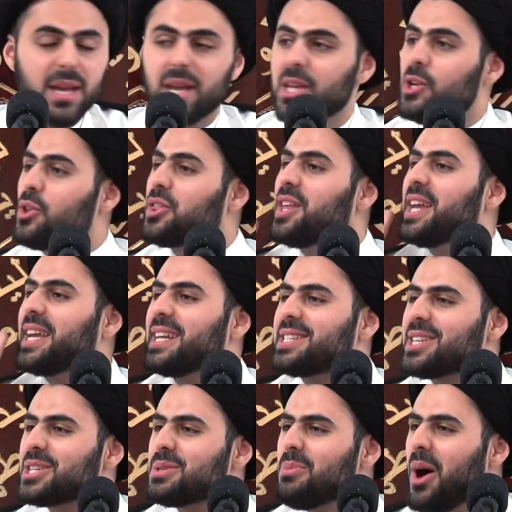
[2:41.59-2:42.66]
You think
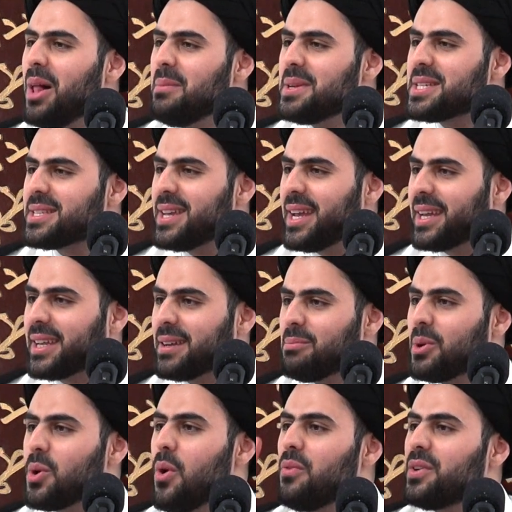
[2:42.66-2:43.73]
it's a small mistake,
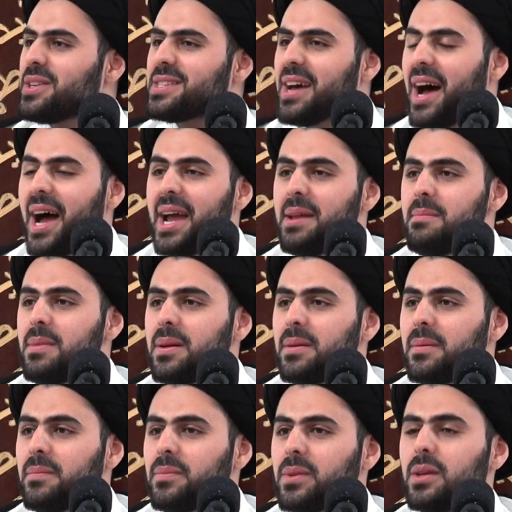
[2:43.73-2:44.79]
but over time
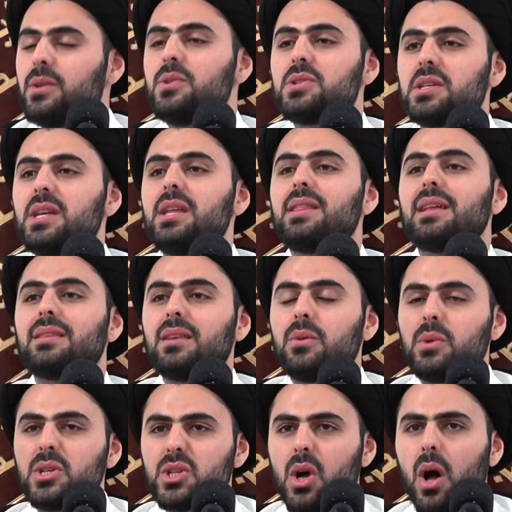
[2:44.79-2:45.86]
you see that the
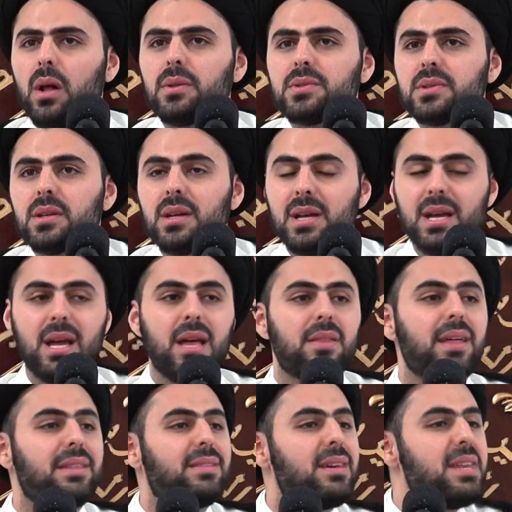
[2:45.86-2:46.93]
result,
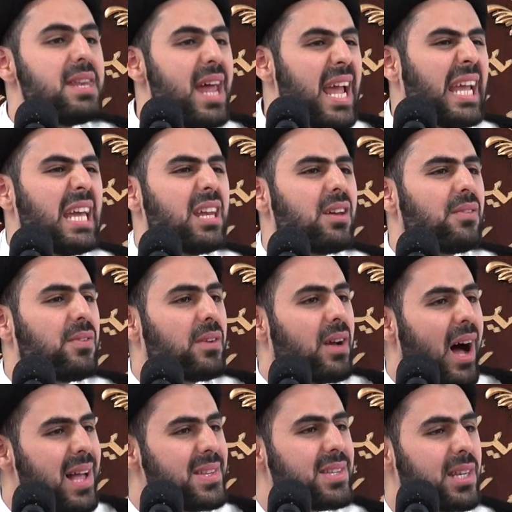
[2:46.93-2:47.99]
that the negative
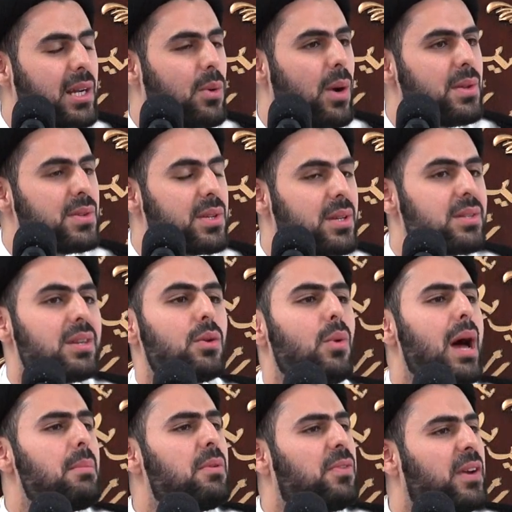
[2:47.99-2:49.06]
consequences and
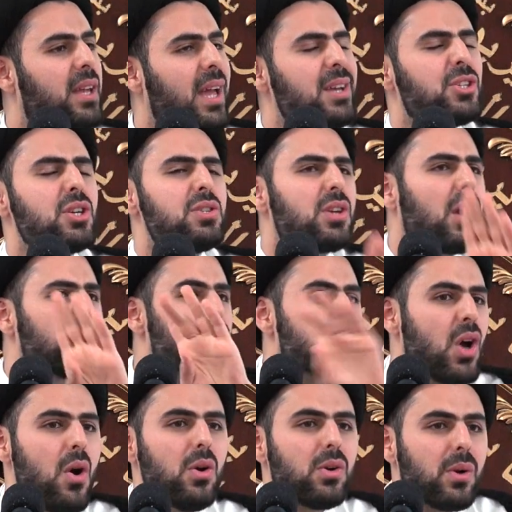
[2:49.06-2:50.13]
ramifications are
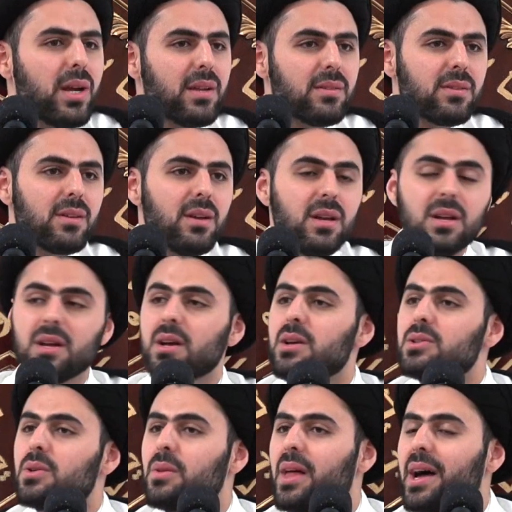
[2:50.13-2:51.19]
so great.
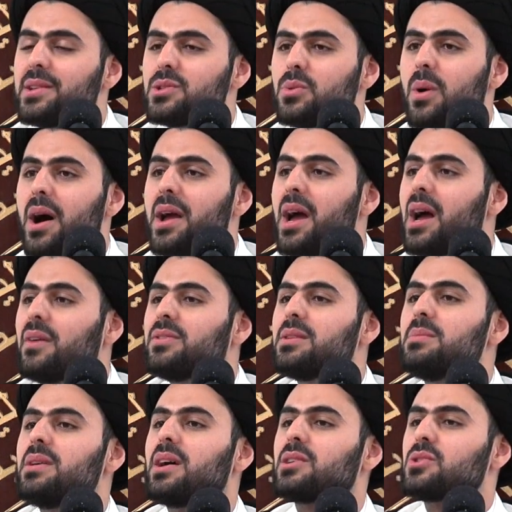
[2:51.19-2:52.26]
So that's why I have to
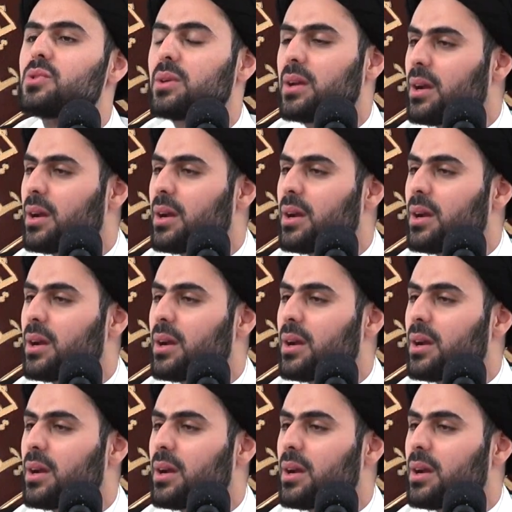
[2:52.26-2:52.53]
be extra